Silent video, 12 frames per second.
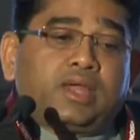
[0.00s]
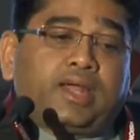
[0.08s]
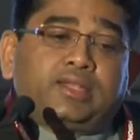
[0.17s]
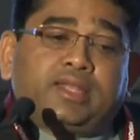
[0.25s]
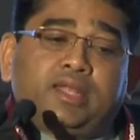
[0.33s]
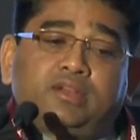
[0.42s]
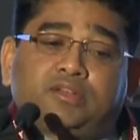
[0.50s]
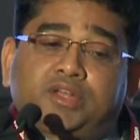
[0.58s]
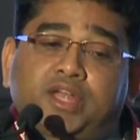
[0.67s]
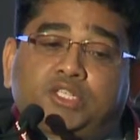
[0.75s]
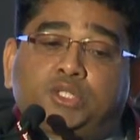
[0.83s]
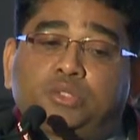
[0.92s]
And then
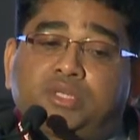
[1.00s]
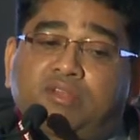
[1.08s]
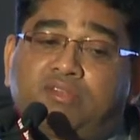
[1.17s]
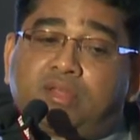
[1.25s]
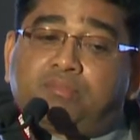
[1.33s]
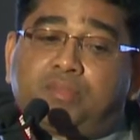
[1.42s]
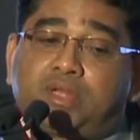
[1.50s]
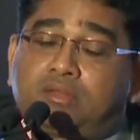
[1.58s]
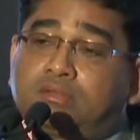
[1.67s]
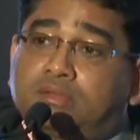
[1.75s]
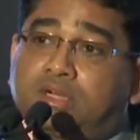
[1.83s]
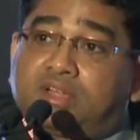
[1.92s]
it gets into
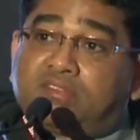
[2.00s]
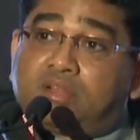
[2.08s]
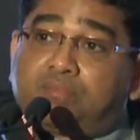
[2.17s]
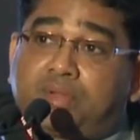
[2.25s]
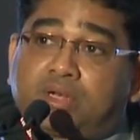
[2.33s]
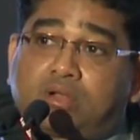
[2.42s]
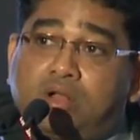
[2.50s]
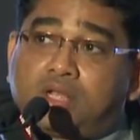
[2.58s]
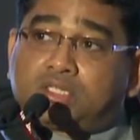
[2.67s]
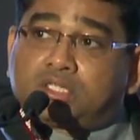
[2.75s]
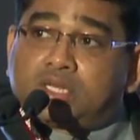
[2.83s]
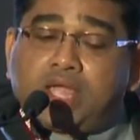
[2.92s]
development, the development
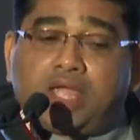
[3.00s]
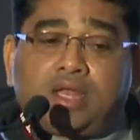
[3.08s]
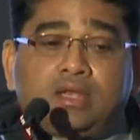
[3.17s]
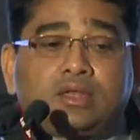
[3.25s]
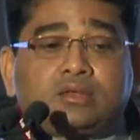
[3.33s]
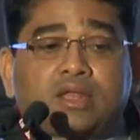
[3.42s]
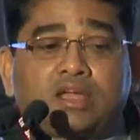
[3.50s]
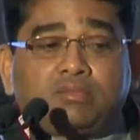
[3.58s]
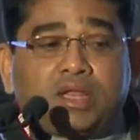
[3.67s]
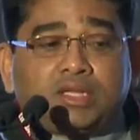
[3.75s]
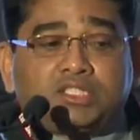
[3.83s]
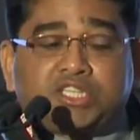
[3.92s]
cost and the
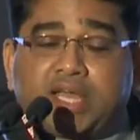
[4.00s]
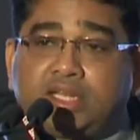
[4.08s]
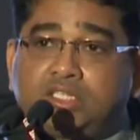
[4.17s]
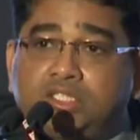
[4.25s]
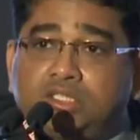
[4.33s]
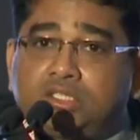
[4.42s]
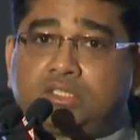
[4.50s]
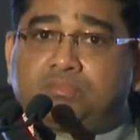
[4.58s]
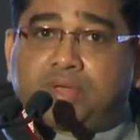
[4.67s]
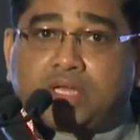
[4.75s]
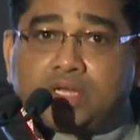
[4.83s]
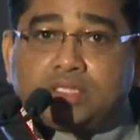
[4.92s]
timeline challenges,
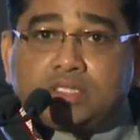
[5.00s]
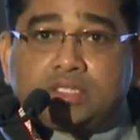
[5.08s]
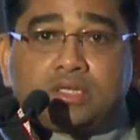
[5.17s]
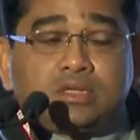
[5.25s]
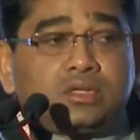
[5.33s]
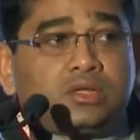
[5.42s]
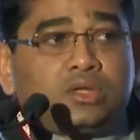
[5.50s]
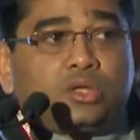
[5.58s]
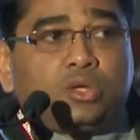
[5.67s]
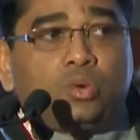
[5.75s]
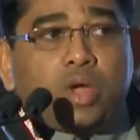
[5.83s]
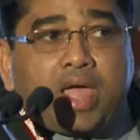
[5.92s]
because
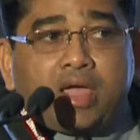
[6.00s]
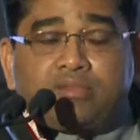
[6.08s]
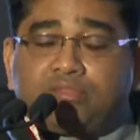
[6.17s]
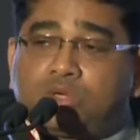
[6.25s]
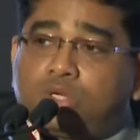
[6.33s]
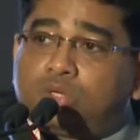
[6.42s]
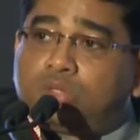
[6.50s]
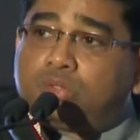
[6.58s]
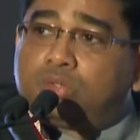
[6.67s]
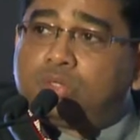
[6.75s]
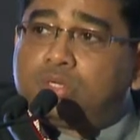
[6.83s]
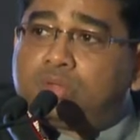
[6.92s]
you have
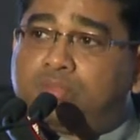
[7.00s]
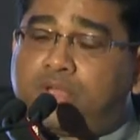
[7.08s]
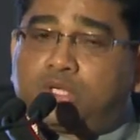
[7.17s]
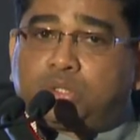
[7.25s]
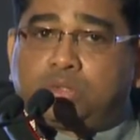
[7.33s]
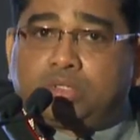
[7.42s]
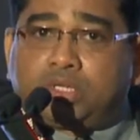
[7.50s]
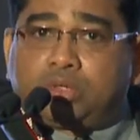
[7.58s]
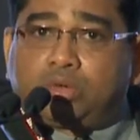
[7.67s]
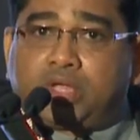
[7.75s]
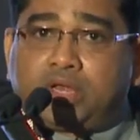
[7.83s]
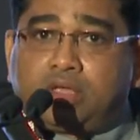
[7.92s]
to make sure that
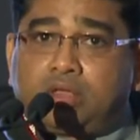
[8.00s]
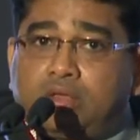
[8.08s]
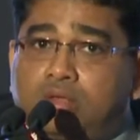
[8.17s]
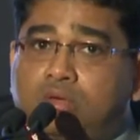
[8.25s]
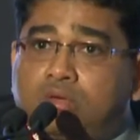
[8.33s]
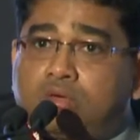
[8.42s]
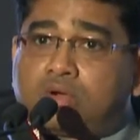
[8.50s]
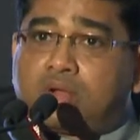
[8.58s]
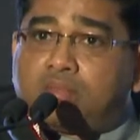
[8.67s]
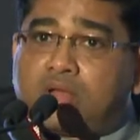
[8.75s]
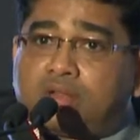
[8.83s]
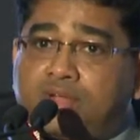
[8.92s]
you're getting your
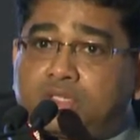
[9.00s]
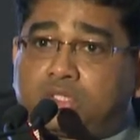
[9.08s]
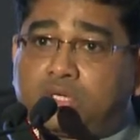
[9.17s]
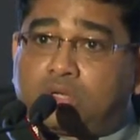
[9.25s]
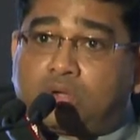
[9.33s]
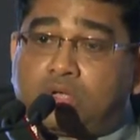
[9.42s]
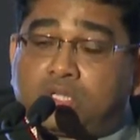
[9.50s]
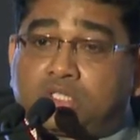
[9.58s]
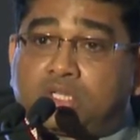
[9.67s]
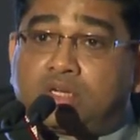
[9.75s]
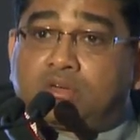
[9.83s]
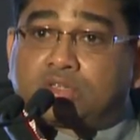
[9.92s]
manufacturing
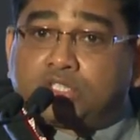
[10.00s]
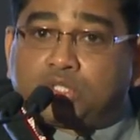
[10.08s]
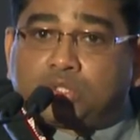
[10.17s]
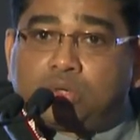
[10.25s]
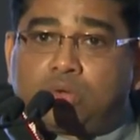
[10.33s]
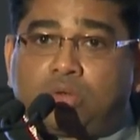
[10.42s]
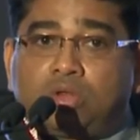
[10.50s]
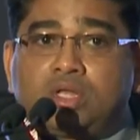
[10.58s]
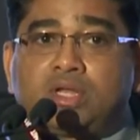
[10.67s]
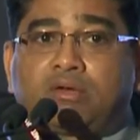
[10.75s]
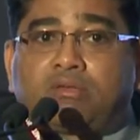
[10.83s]
cost under control